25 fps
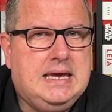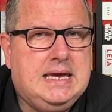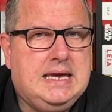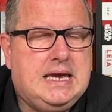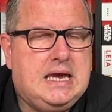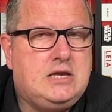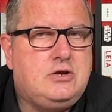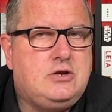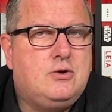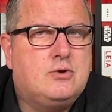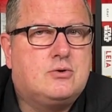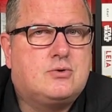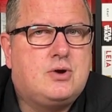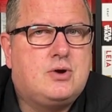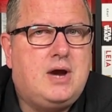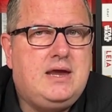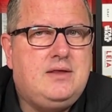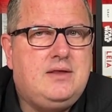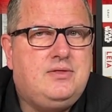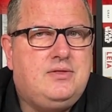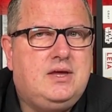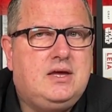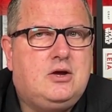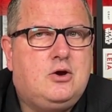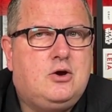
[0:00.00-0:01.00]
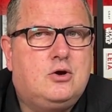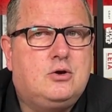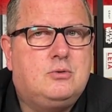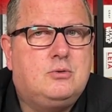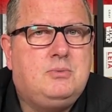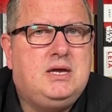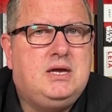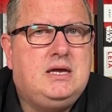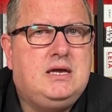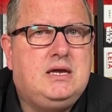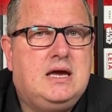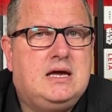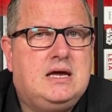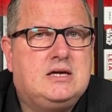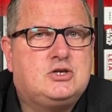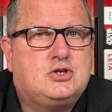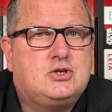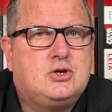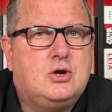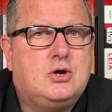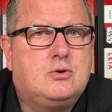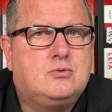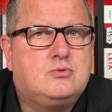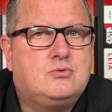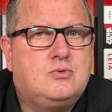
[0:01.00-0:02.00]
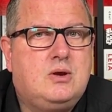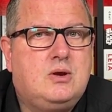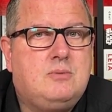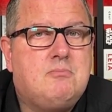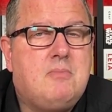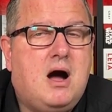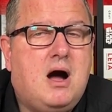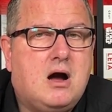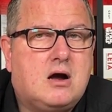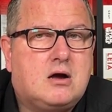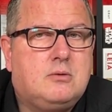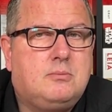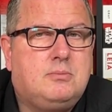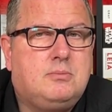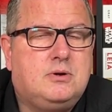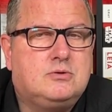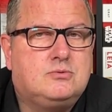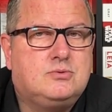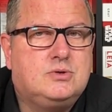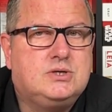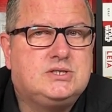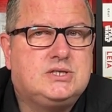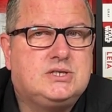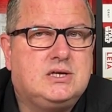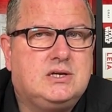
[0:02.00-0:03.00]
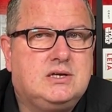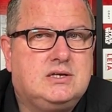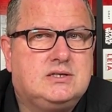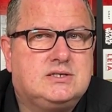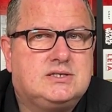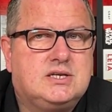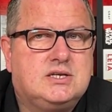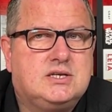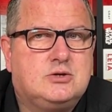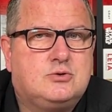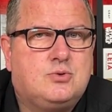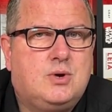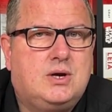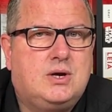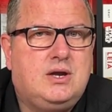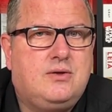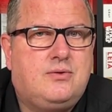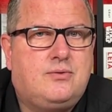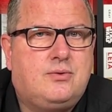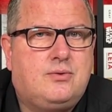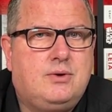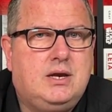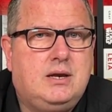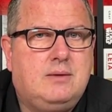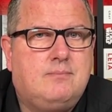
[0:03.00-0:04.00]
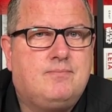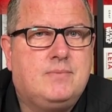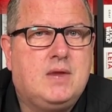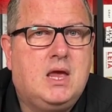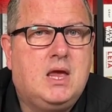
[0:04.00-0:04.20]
In Ukraine, the economy has shown remarkable resilience in 2023.